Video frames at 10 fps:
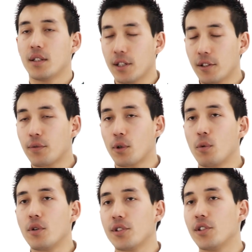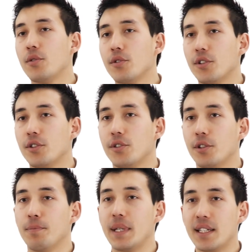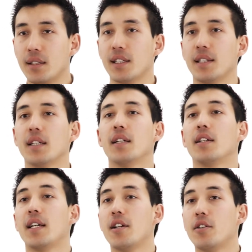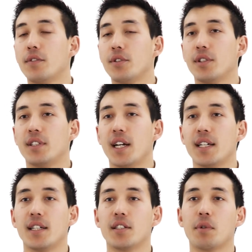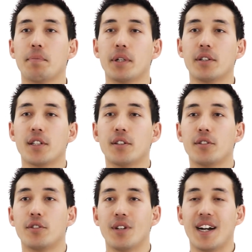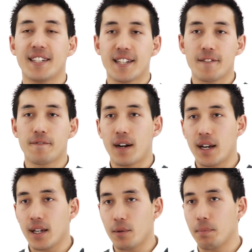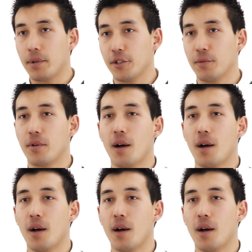It therefore warns the user to immediately head over to Dainese Repair Center to identify and repair the